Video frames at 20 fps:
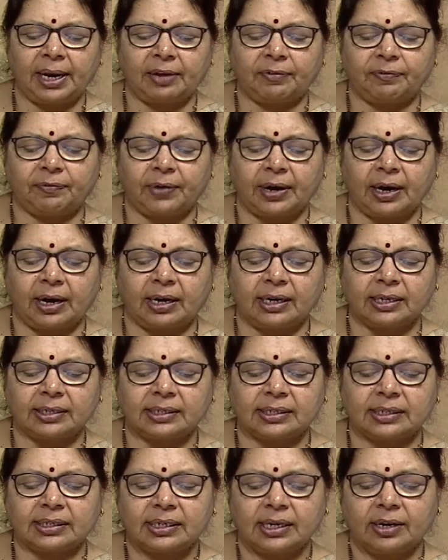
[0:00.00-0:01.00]

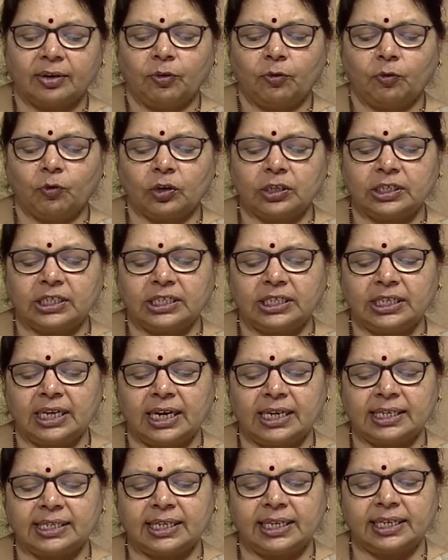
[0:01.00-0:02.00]
breakfast, what she
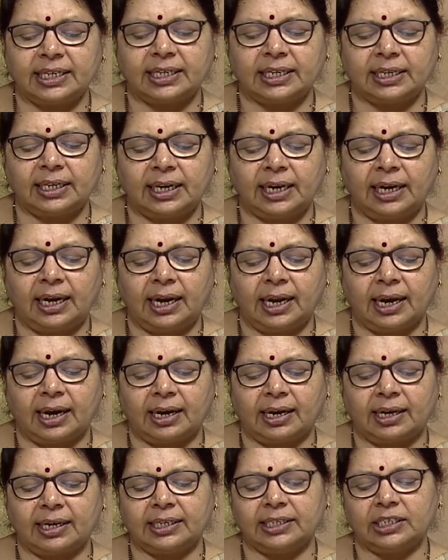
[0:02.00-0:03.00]
has eaten in
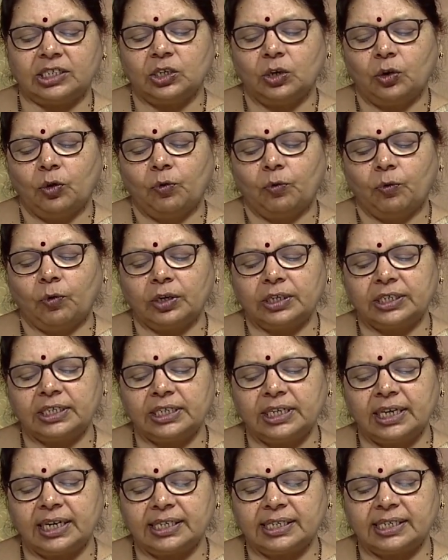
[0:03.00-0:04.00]
lunch, what
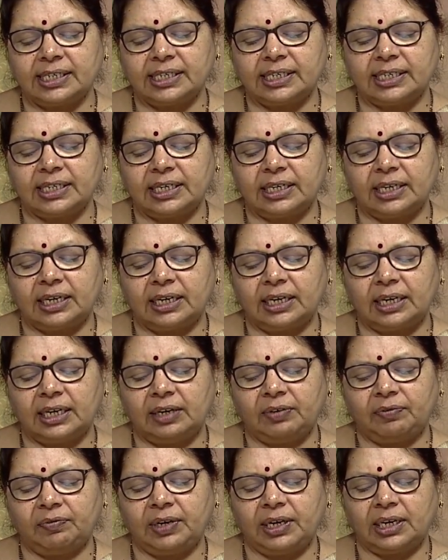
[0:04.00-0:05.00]
she has eaten in
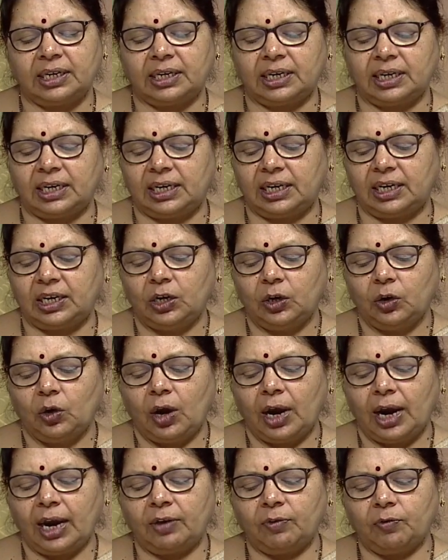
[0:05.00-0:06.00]
evening tea
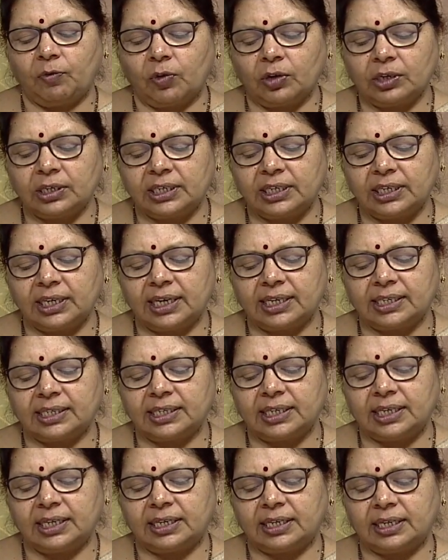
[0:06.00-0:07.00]
and what she
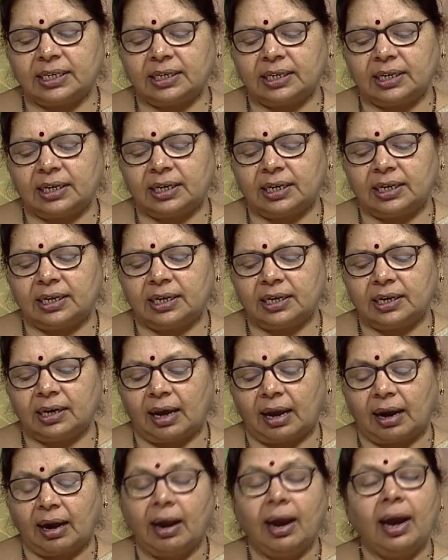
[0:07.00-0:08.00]
has eaten in
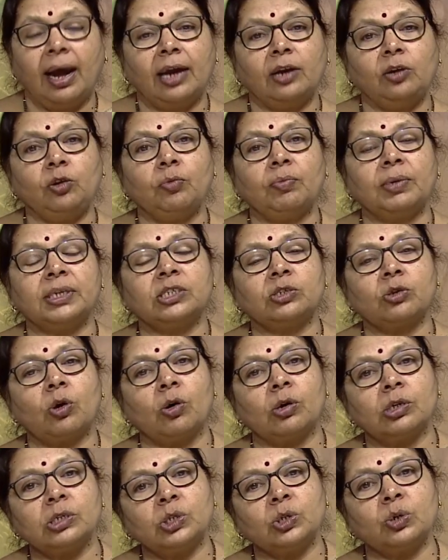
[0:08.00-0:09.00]
dinner. And you must
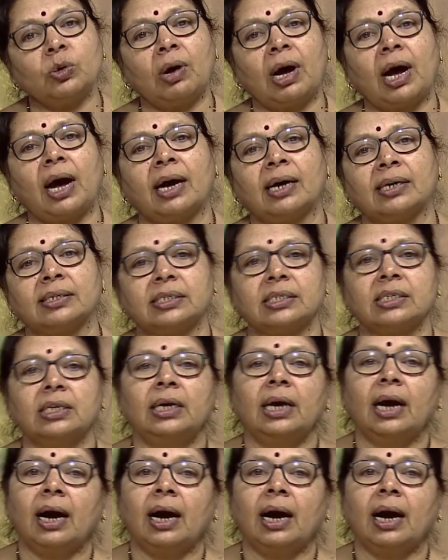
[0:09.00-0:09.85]
also ask,